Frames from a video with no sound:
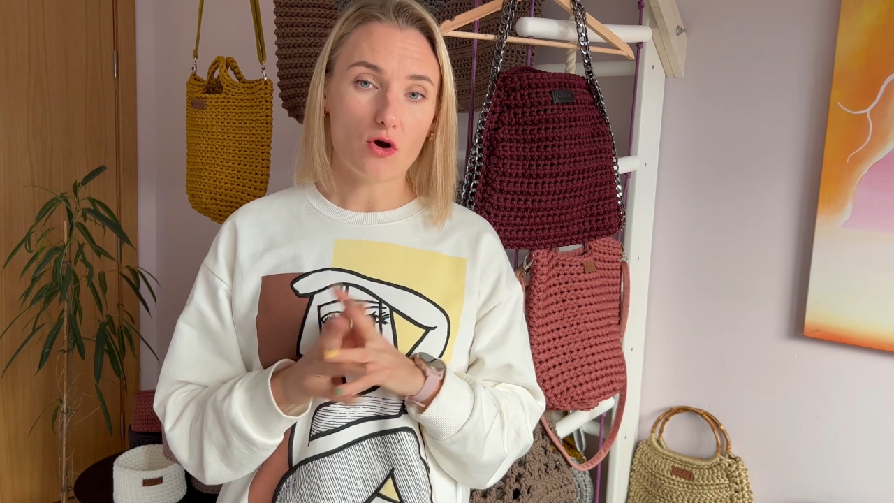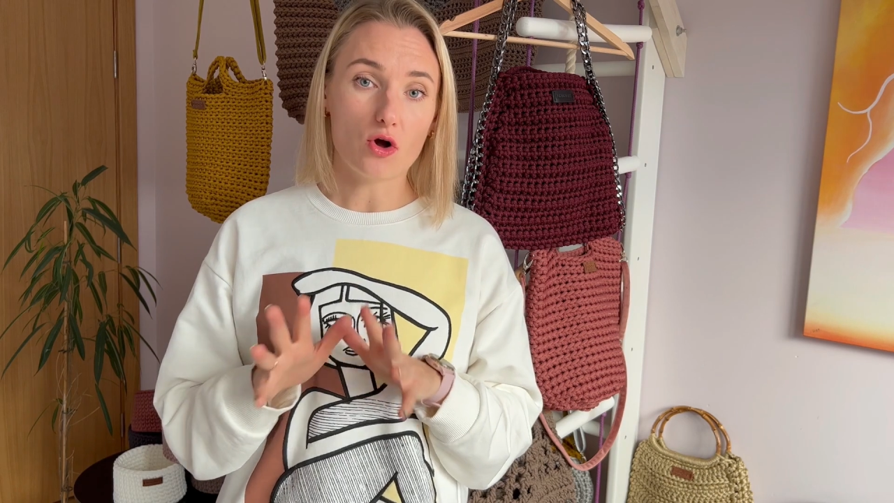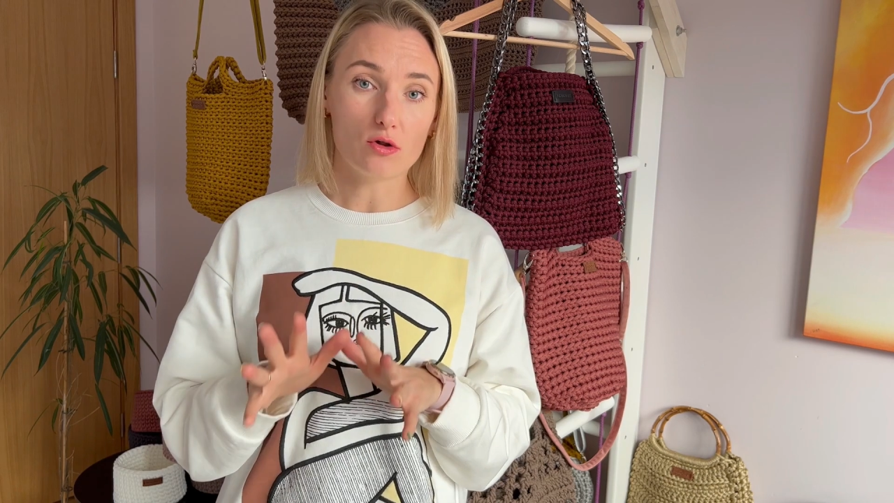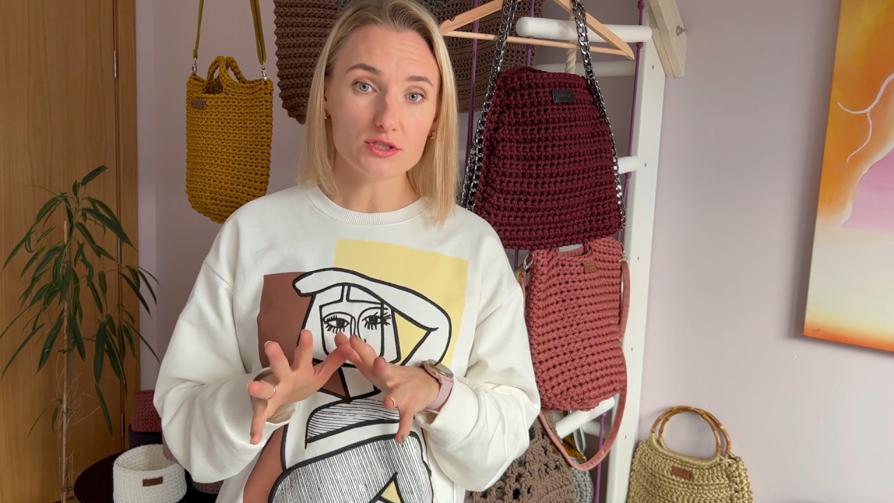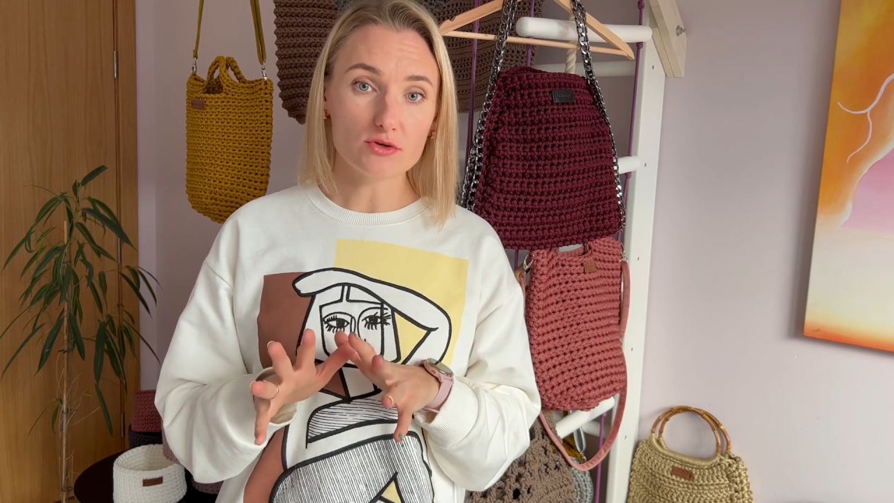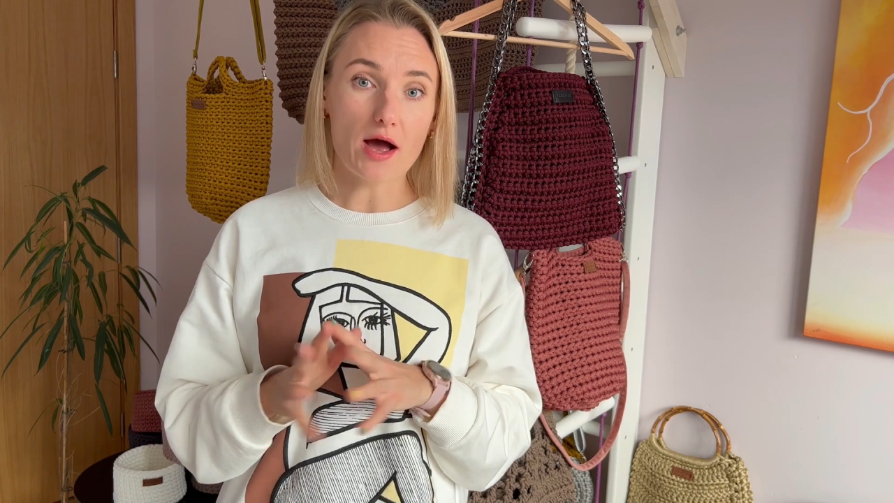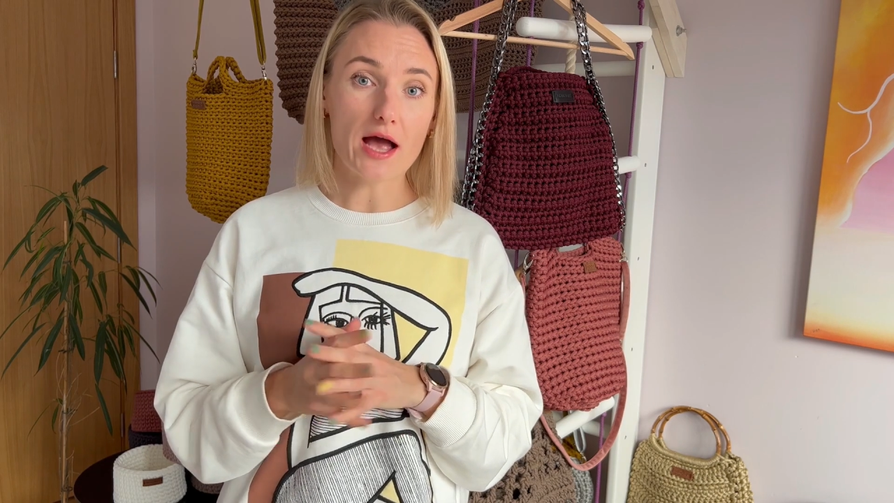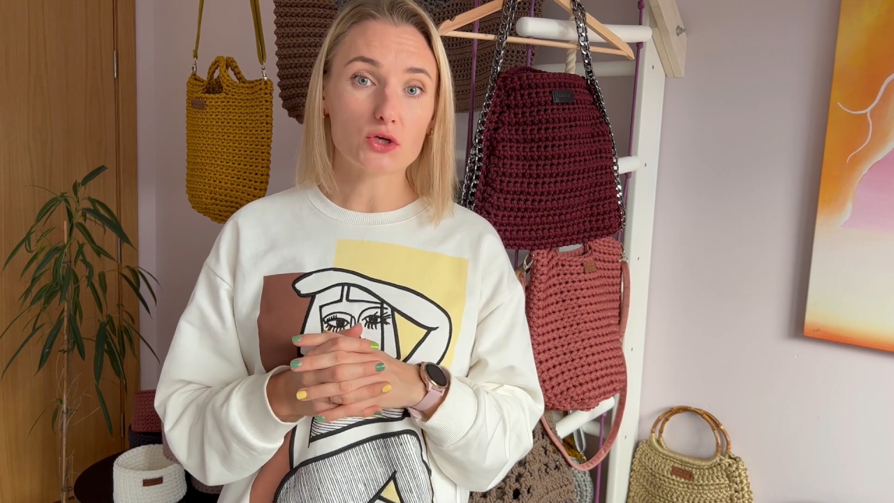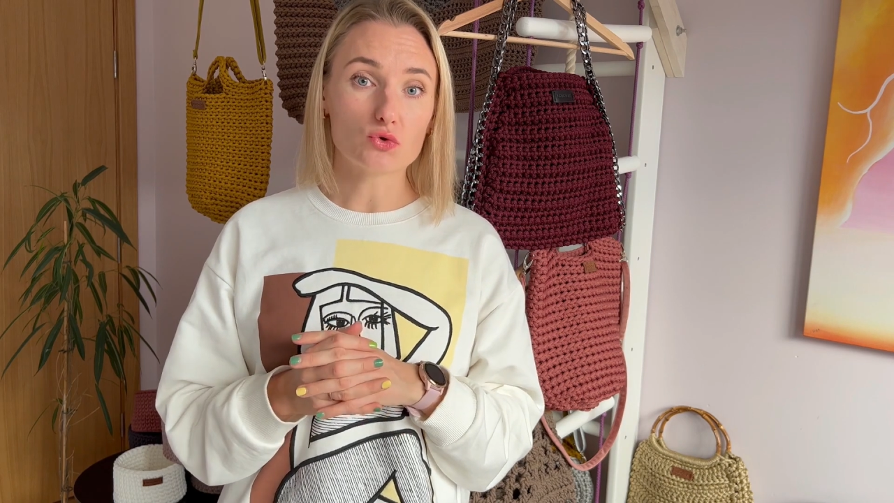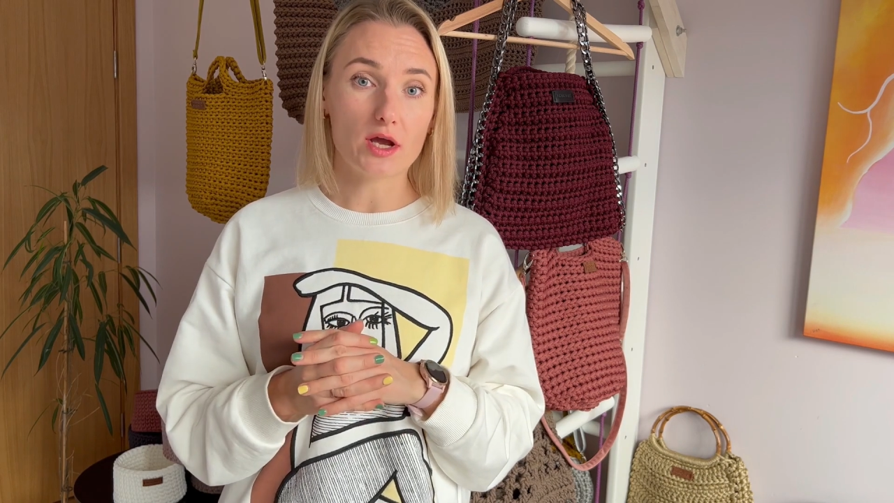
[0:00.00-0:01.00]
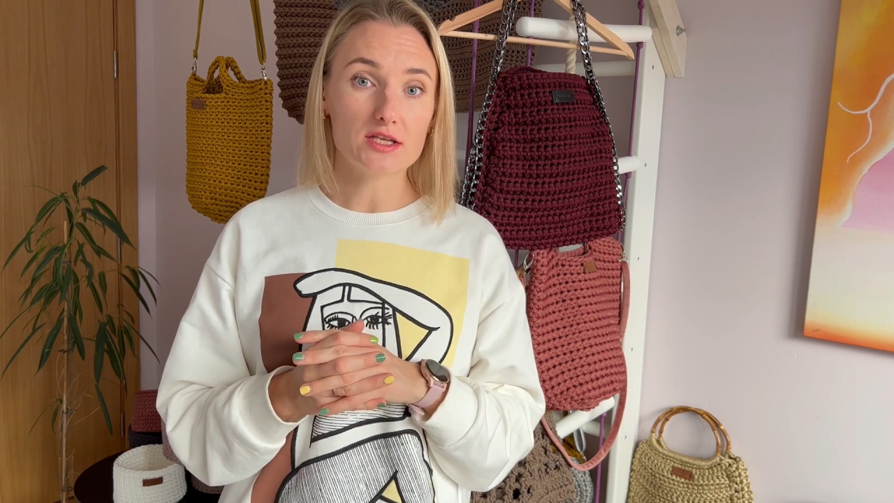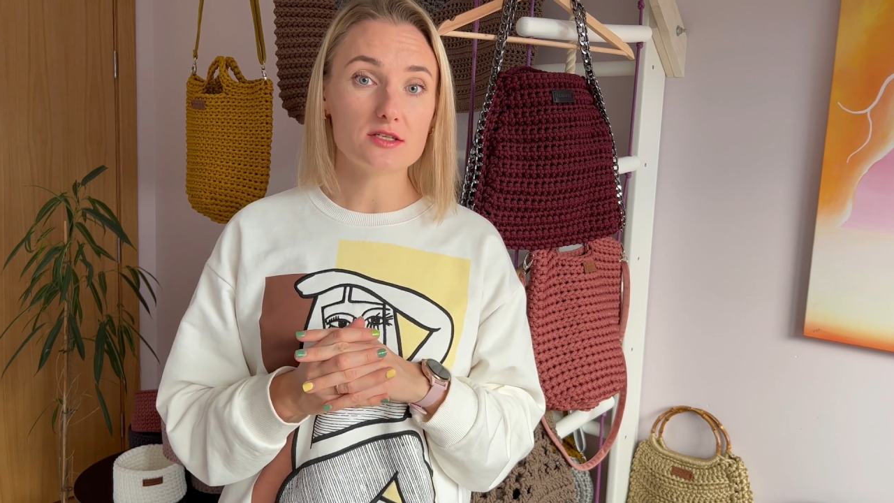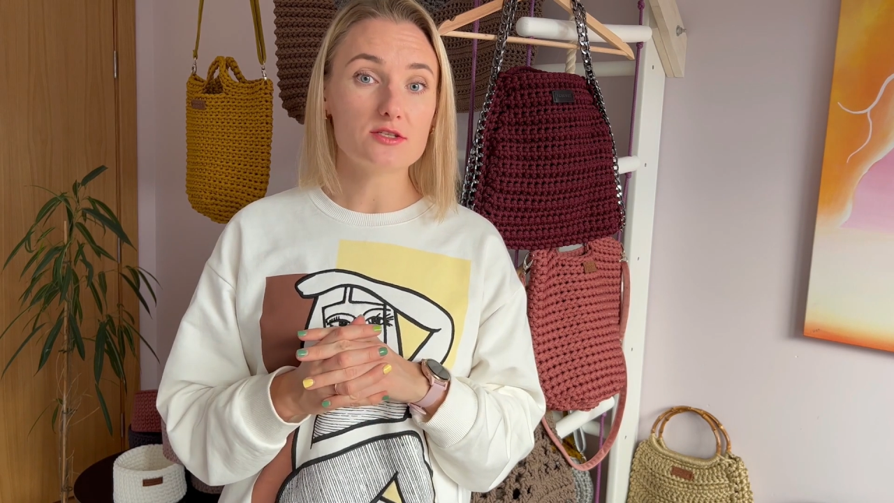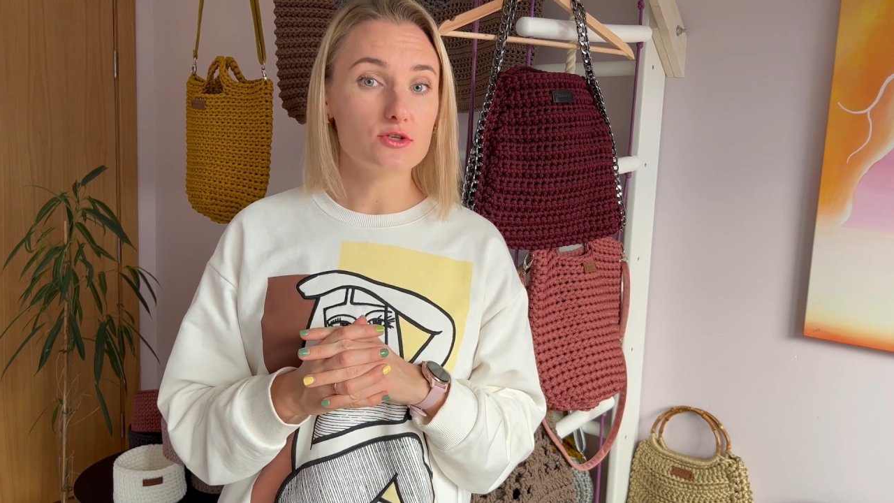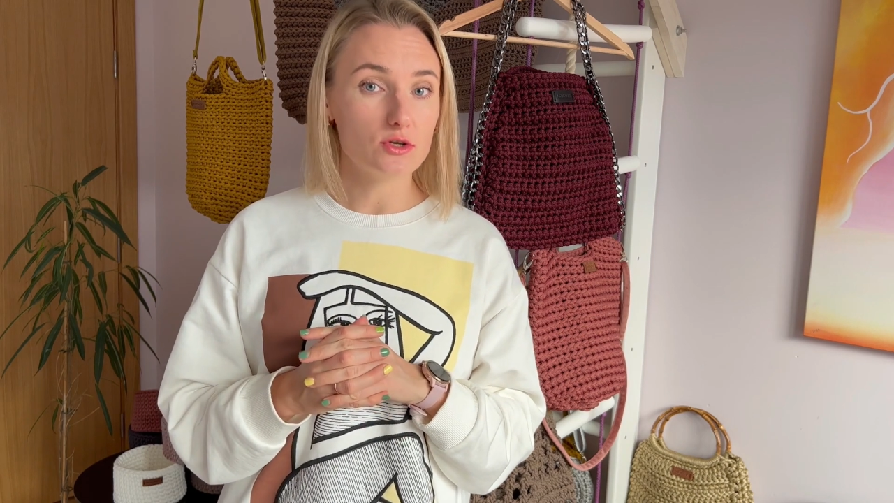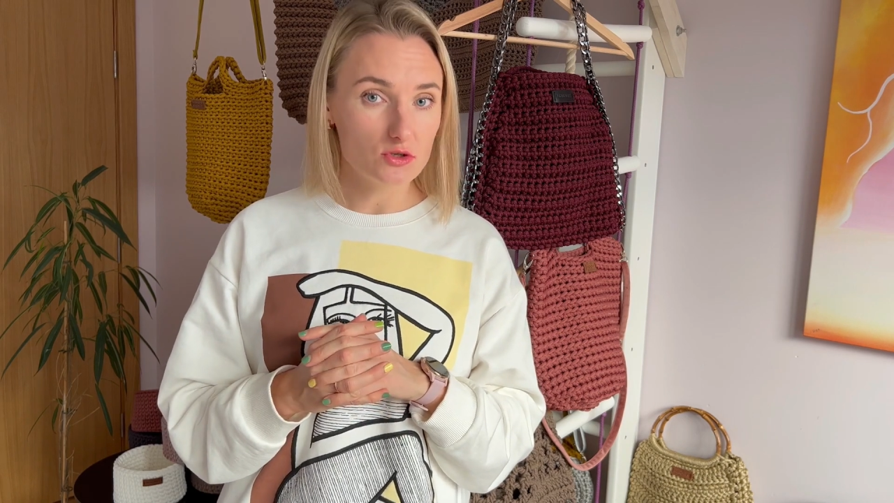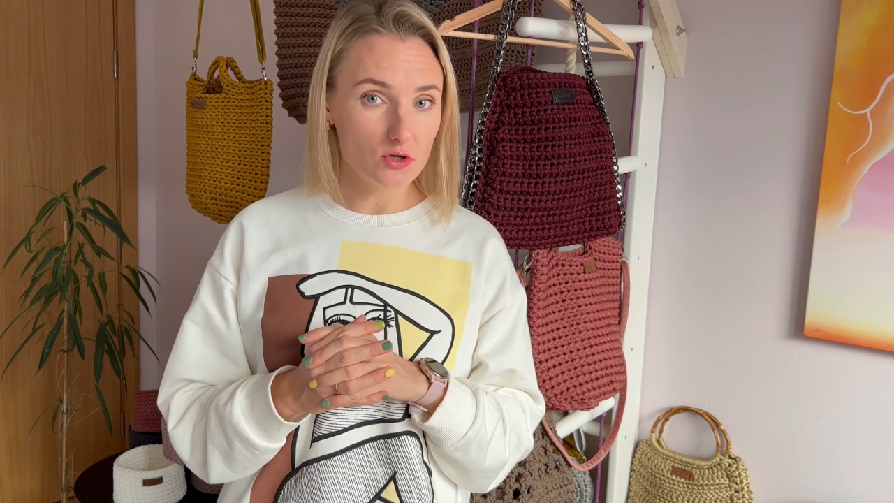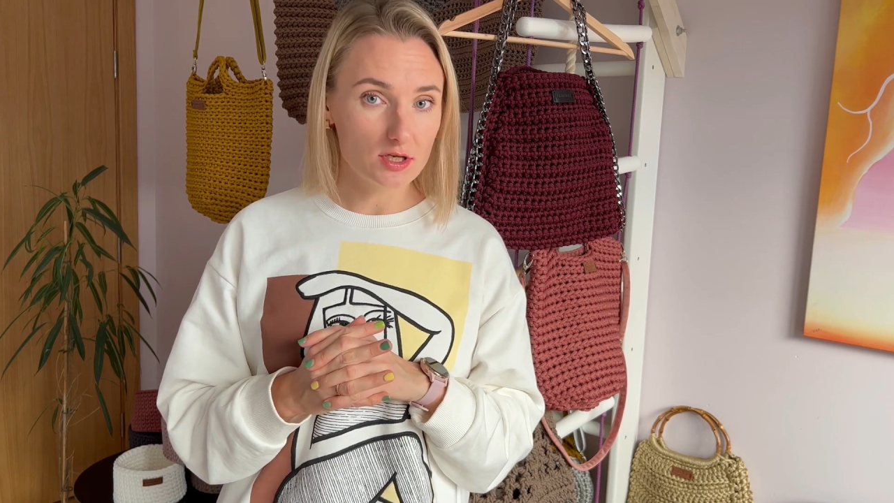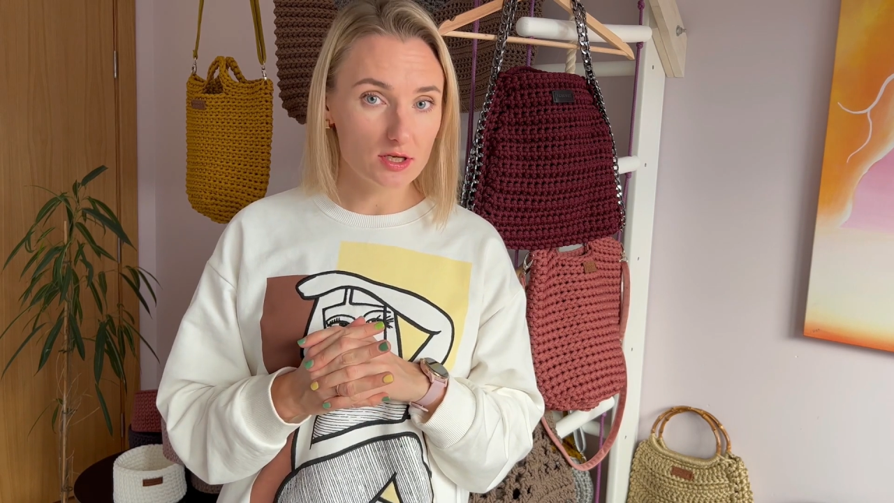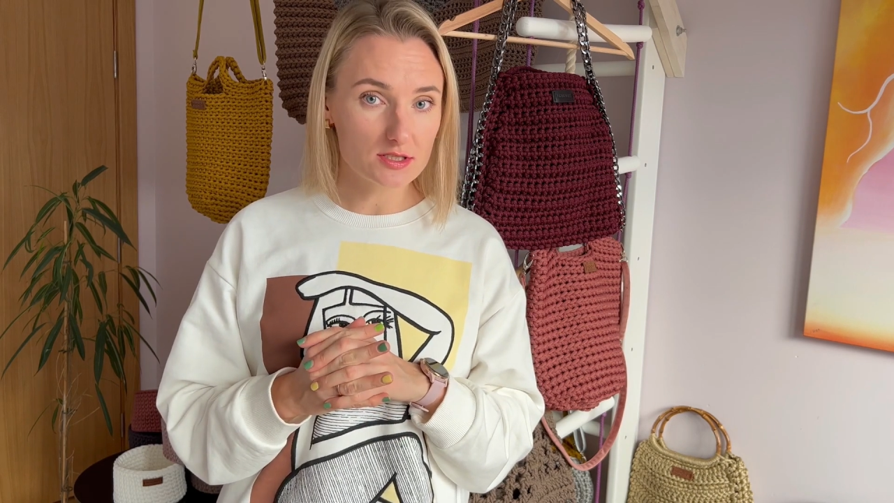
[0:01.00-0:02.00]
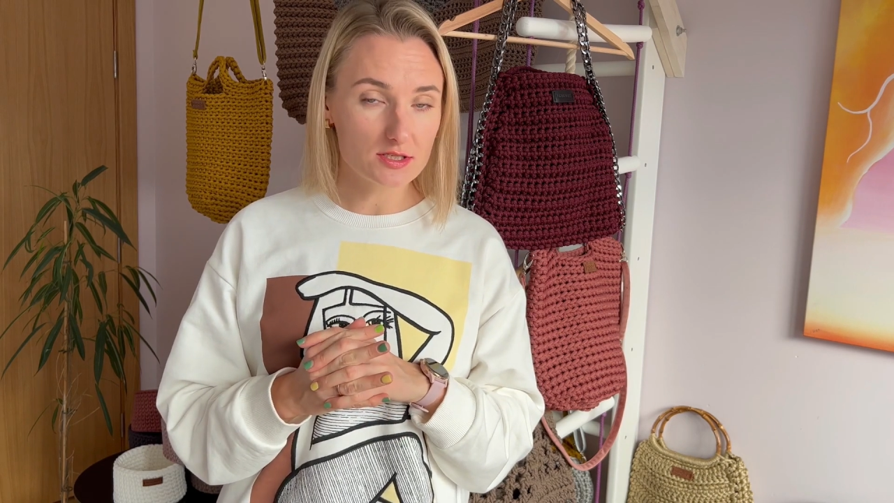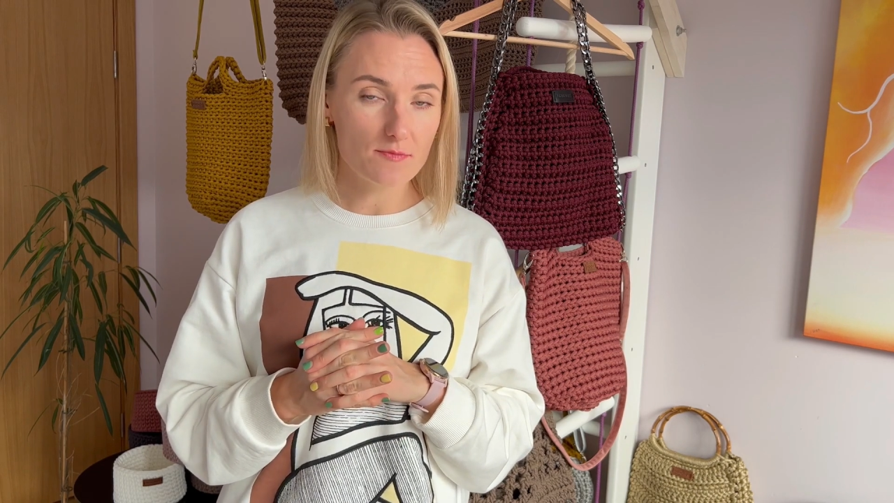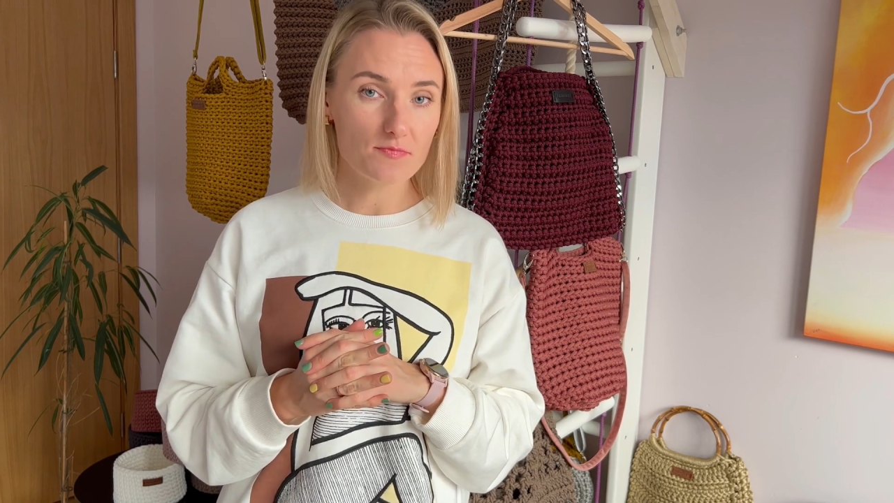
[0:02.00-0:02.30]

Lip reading: Also, I created do-it-your-kits